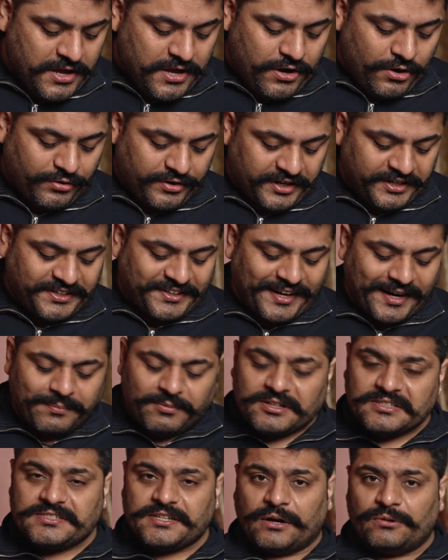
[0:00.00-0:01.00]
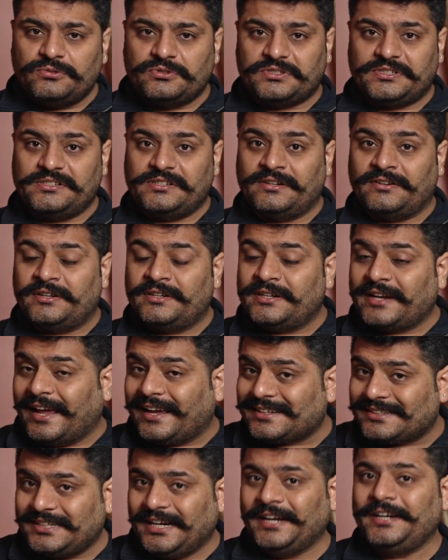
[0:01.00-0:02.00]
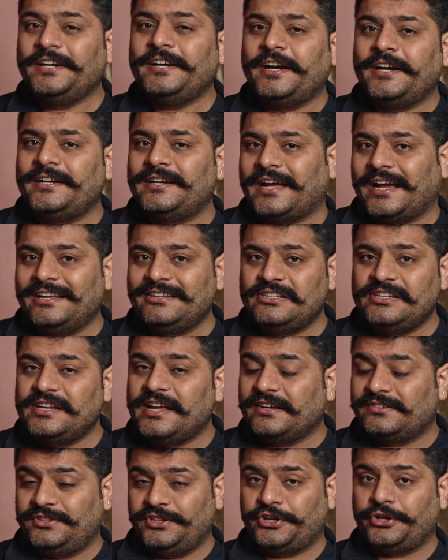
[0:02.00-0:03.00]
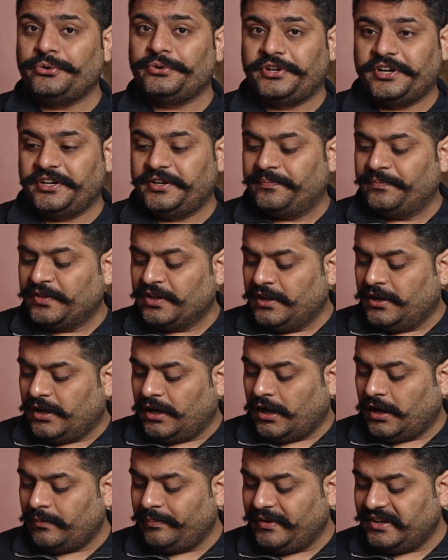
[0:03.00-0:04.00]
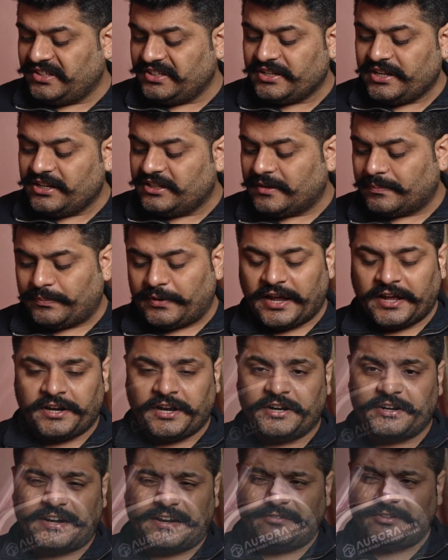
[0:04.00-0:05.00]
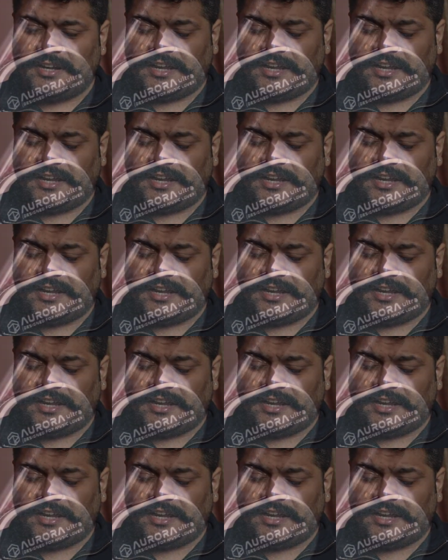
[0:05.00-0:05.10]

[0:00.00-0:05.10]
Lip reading: Okay, treble sounds extended and nicely executed. Basically the planar driver,